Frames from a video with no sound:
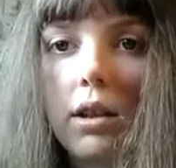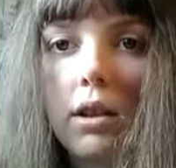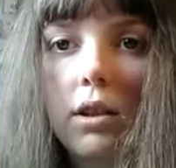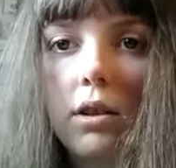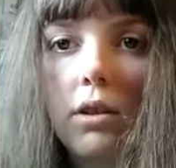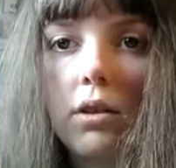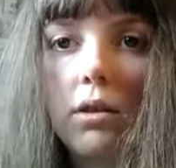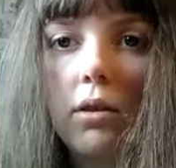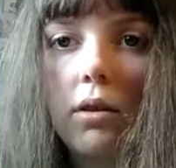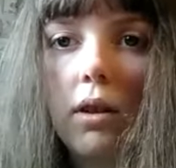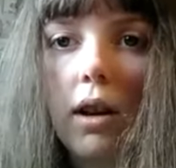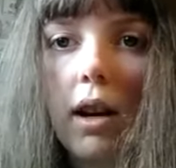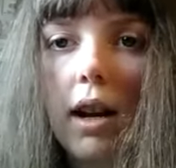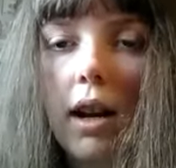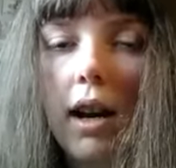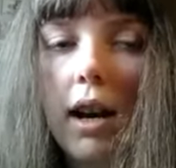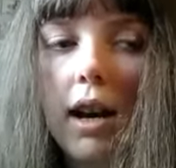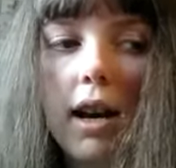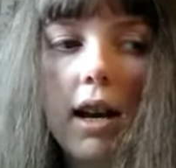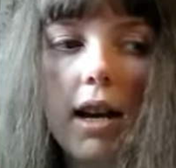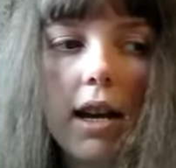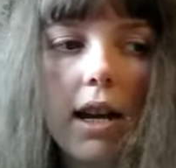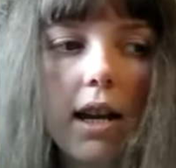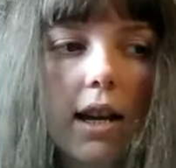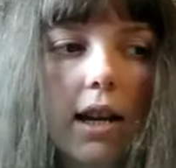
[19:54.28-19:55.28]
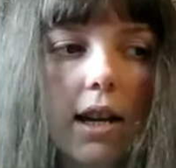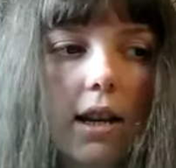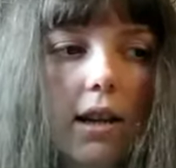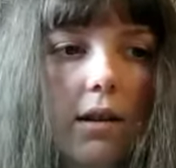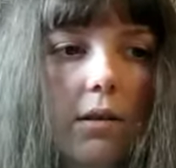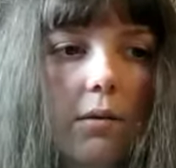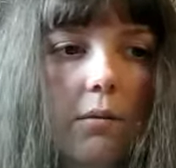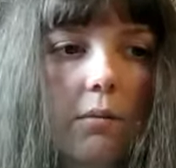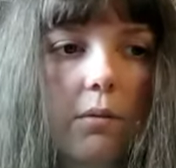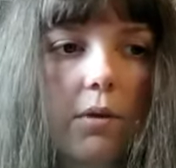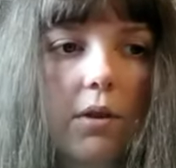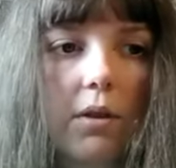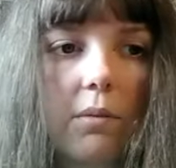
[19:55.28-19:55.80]
Now, I
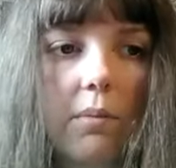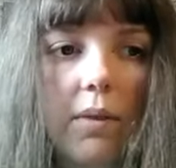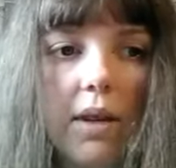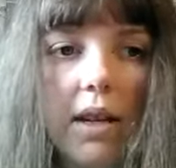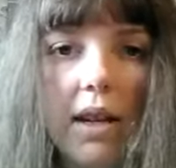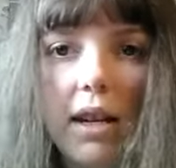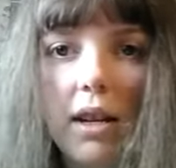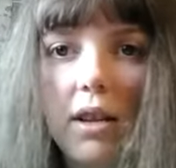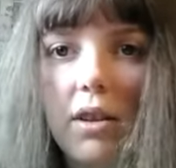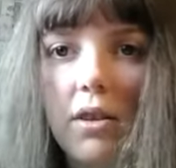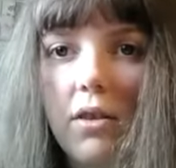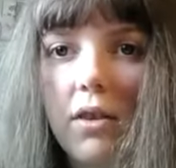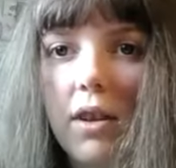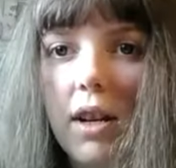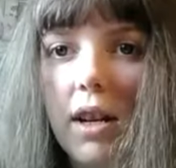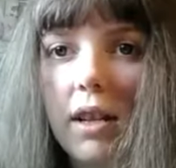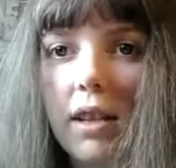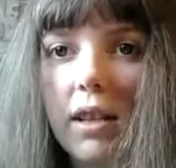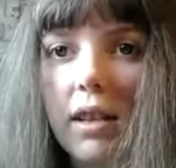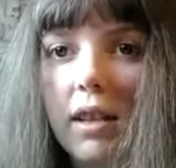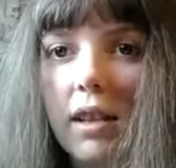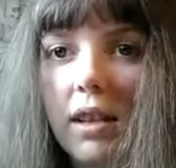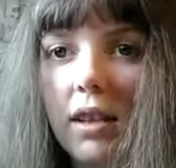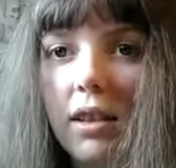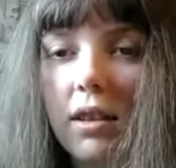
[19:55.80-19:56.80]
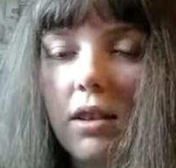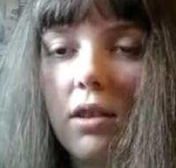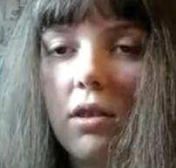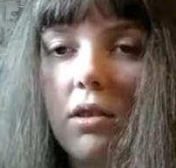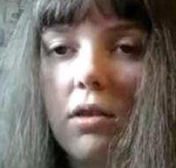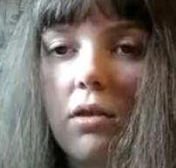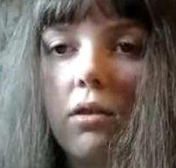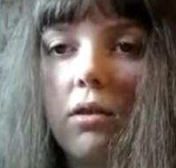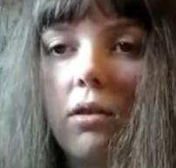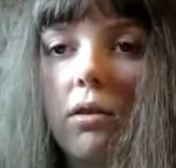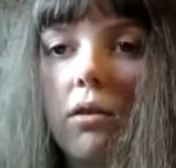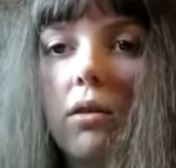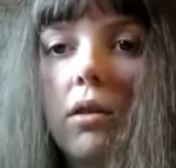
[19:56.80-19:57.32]
would be interested to
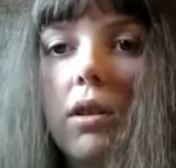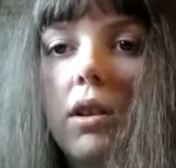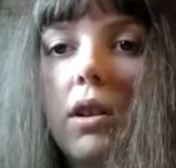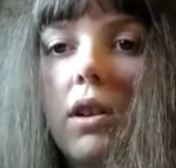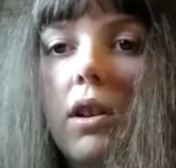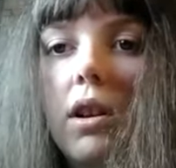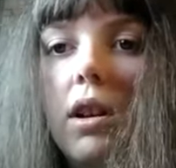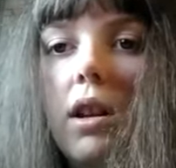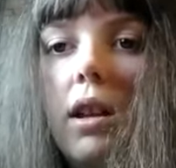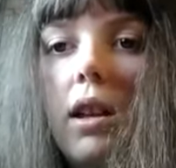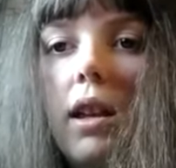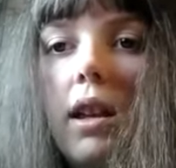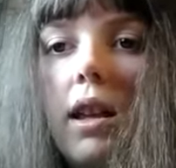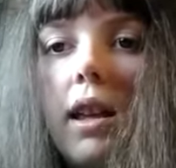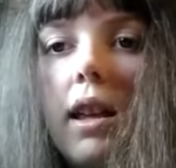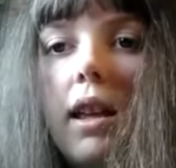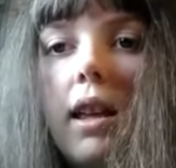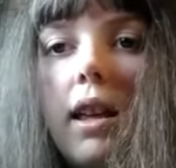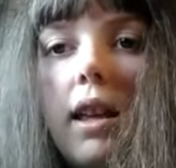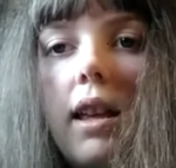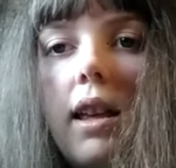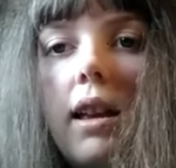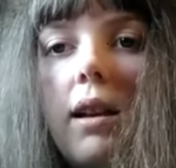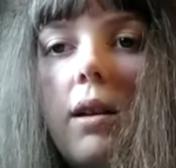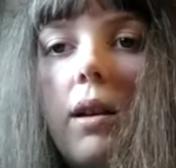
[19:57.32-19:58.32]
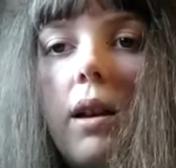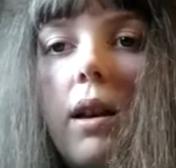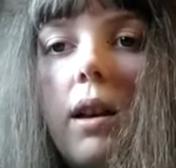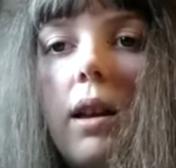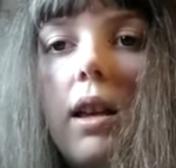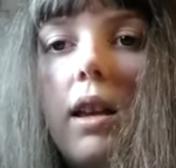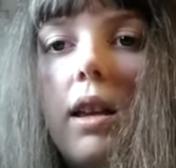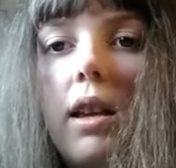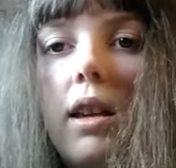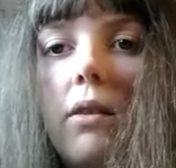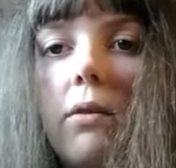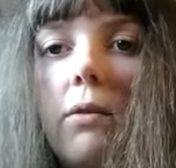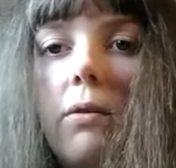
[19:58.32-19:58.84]
know
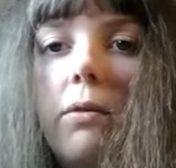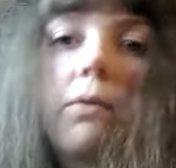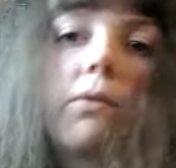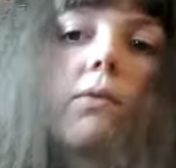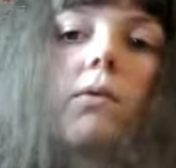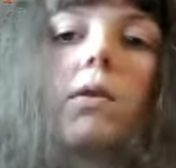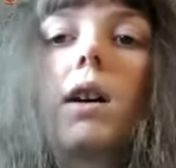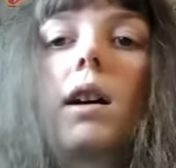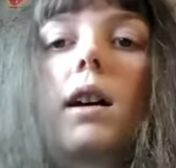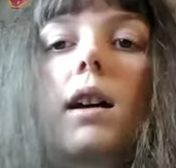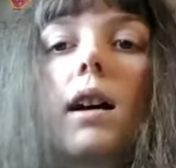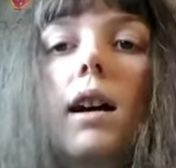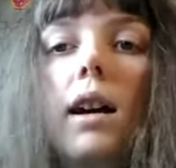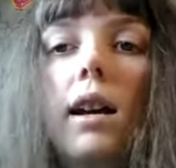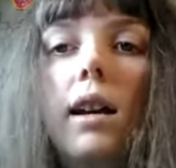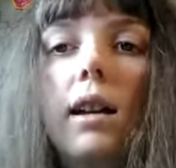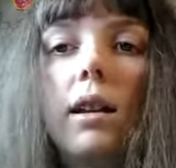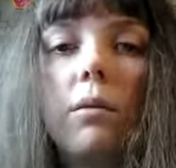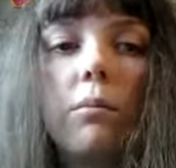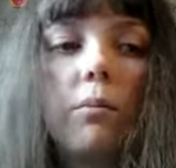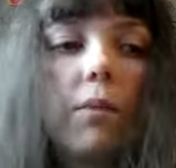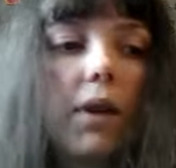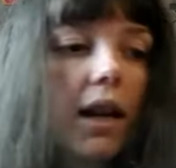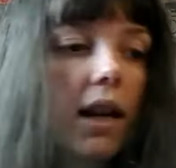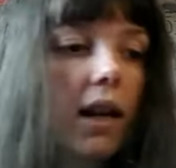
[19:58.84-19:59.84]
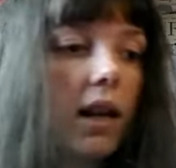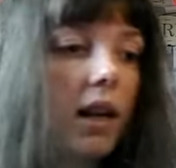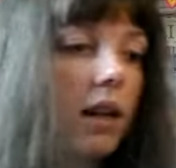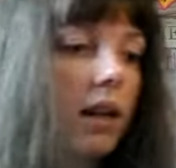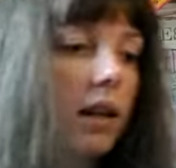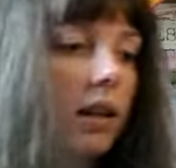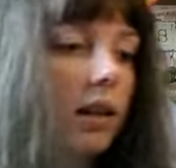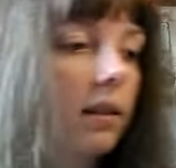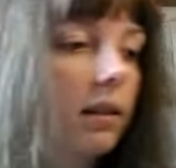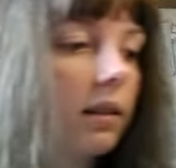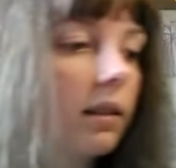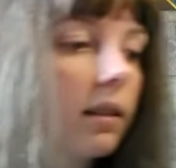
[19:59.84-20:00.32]
if I made